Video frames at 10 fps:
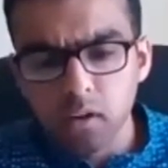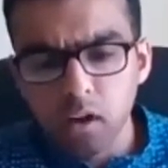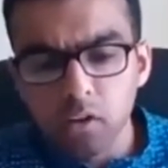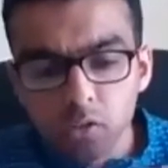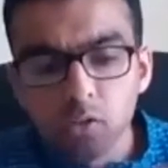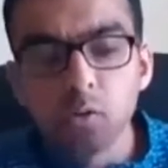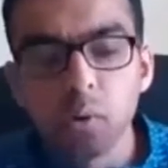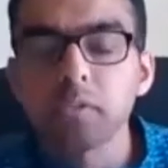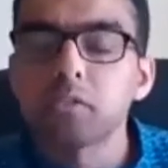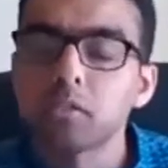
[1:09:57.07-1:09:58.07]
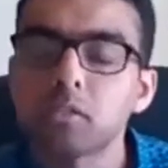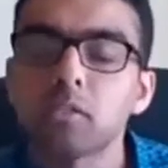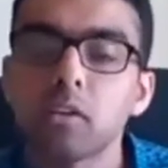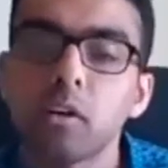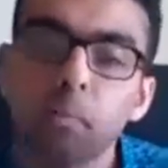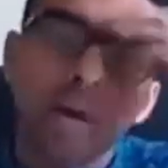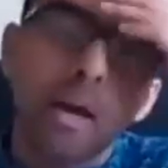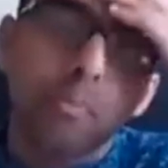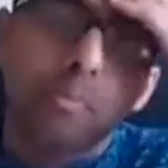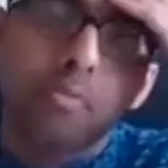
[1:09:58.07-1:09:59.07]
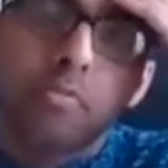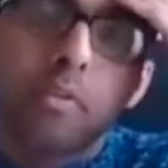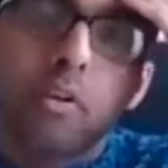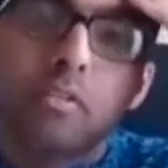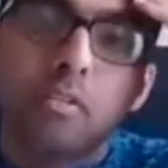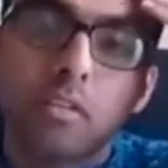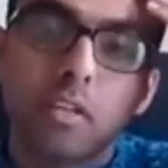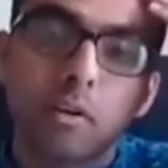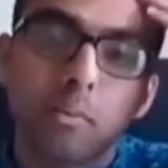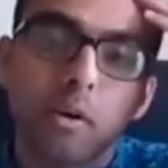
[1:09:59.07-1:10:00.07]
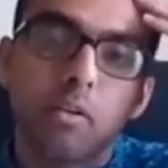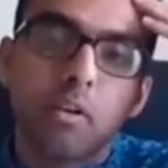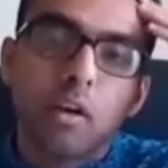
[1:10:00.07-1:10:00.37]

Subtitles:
a new question, perhaps for us to think about.